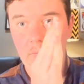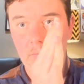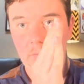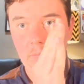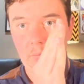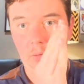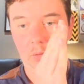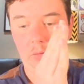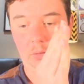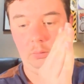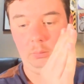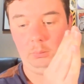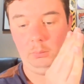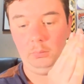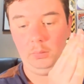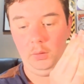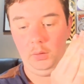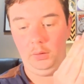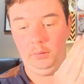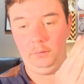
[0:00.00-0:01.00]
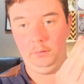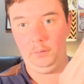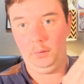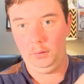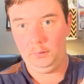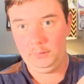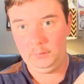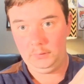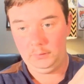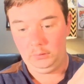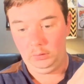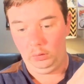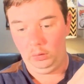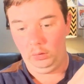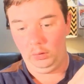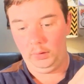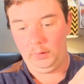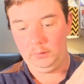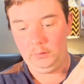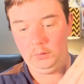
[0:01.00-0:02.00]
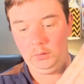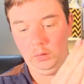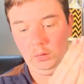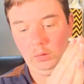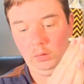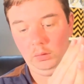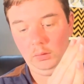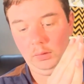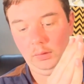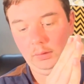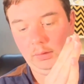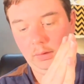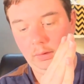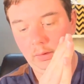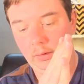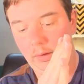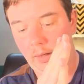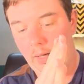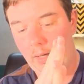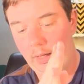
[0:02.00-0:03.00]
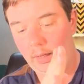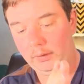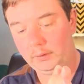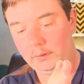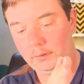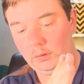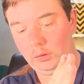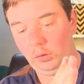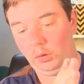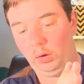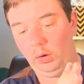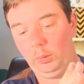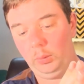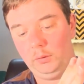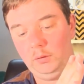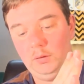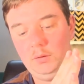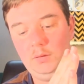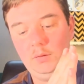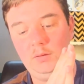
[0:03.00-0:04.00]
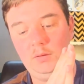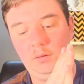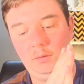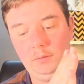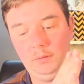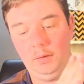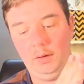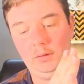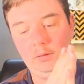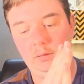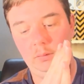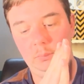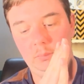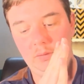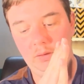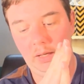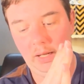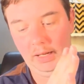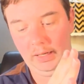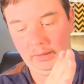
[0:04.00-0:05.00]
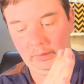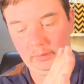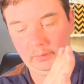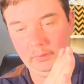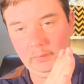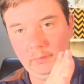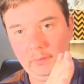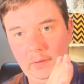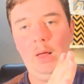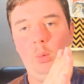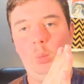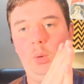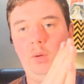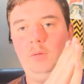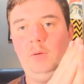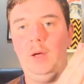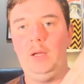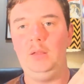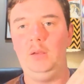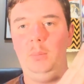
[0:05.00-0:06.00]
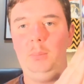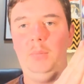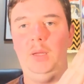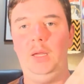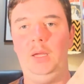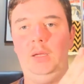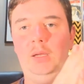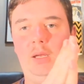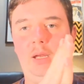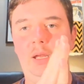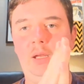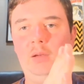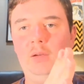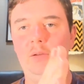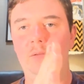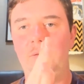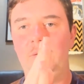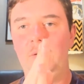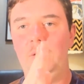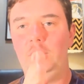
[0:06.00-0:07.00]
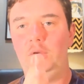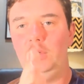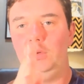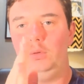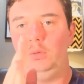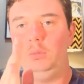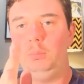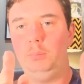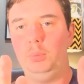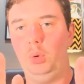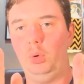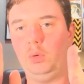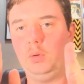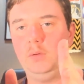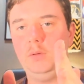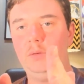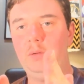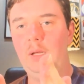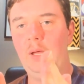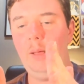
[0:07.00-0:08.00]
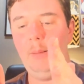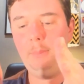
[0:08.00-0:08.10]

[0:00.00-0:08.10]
from the first story to the last story, which is The Phantom's End. We've had them in individual books.